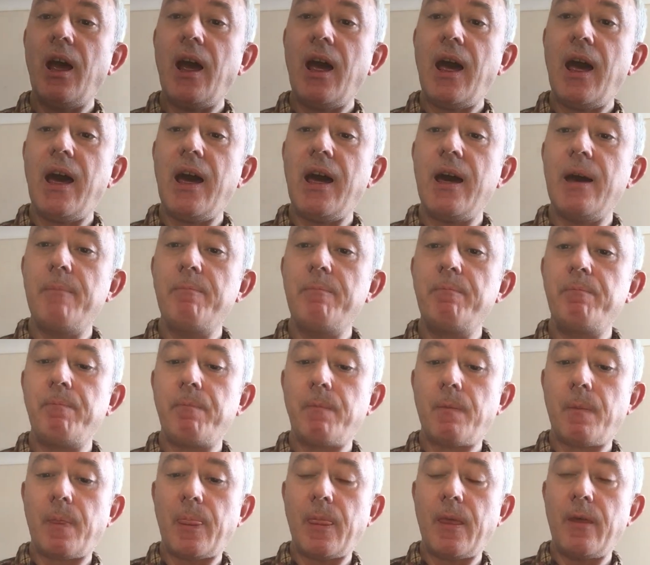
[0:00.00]

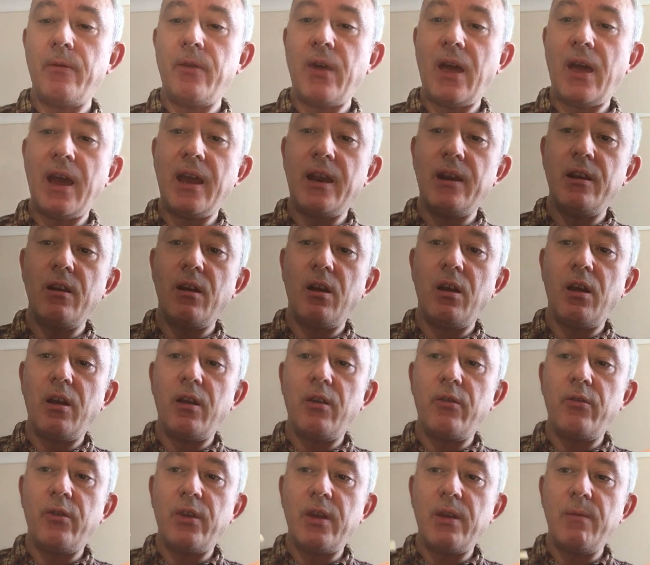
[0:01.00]
Then
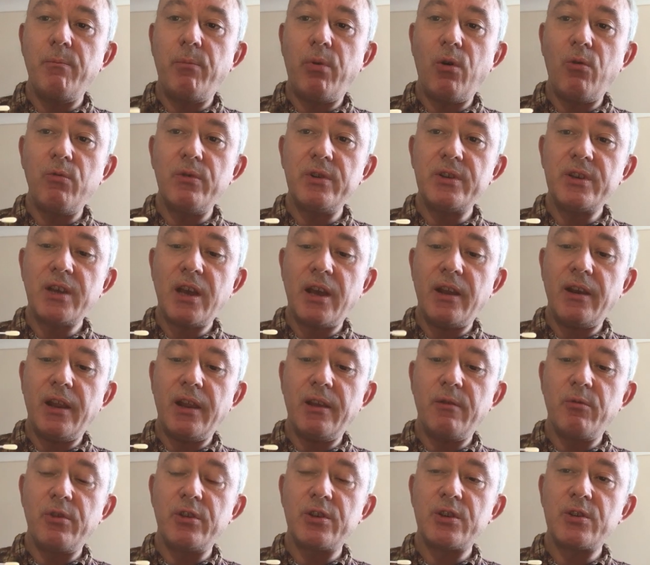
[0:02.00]
the important
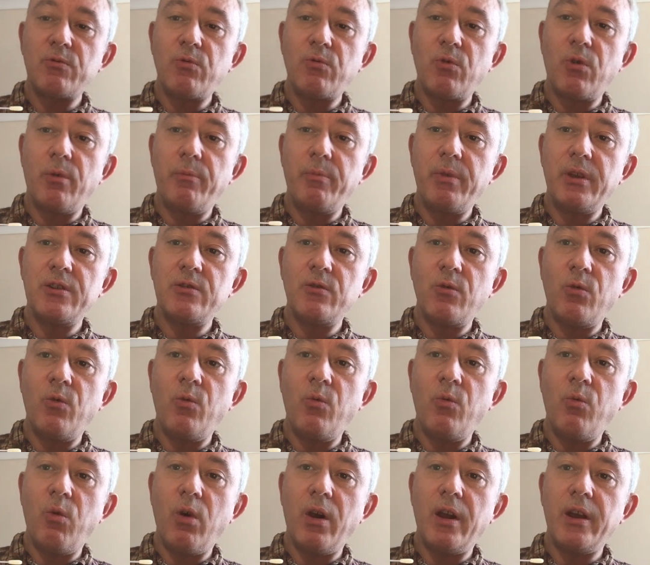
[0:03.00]
technique with a swab is
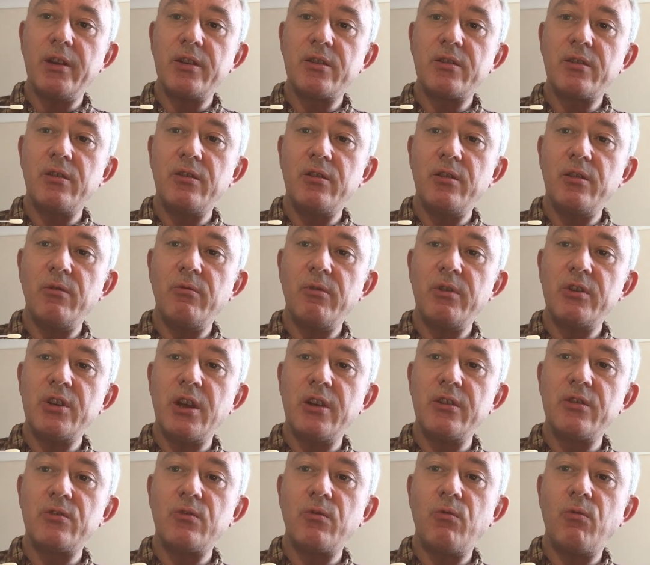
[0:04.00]
always to do a
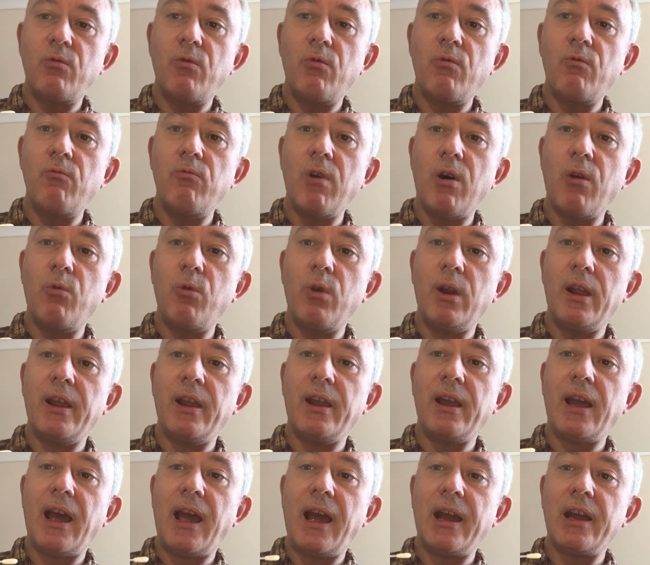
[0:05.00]
gentle
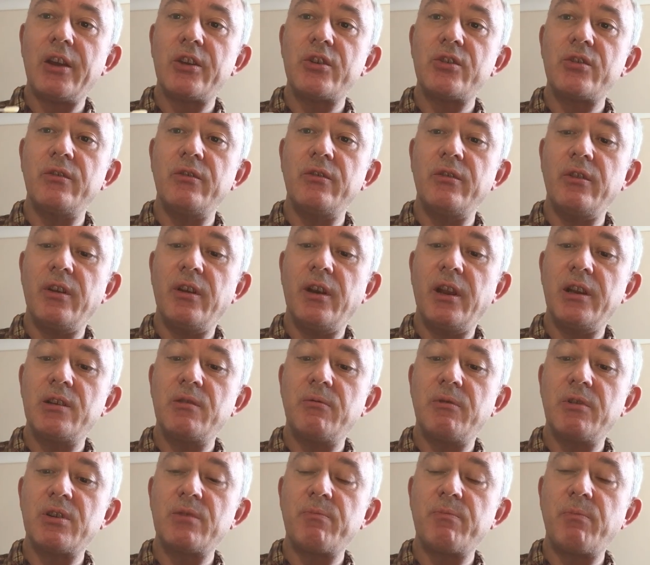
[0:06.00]
rolling action. You need to
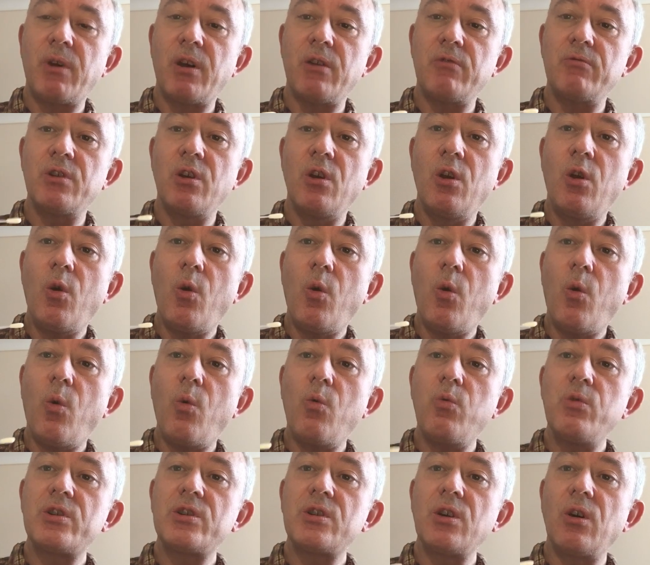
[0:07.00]
expose
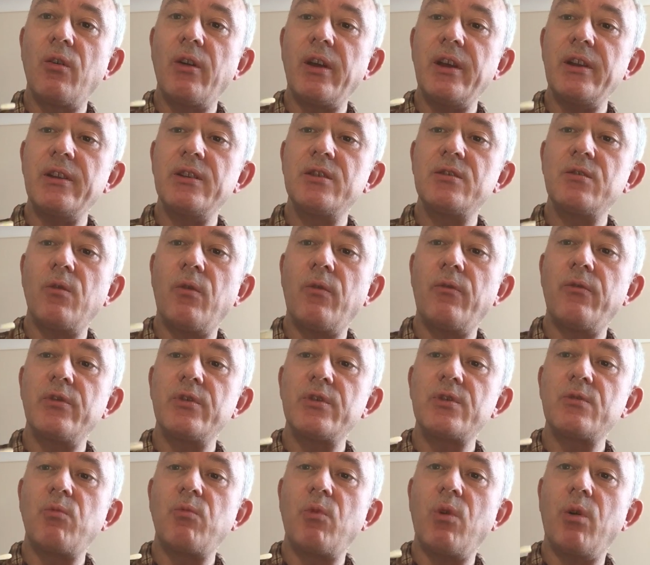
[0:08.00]
all sides of the
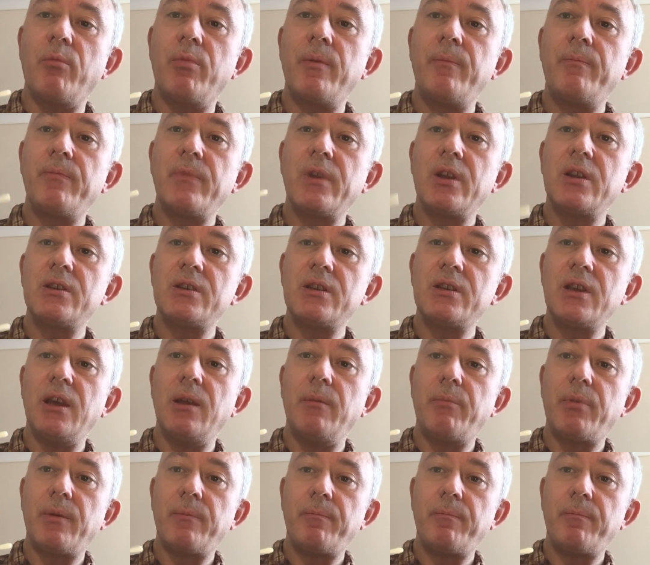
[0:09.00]
swab tip.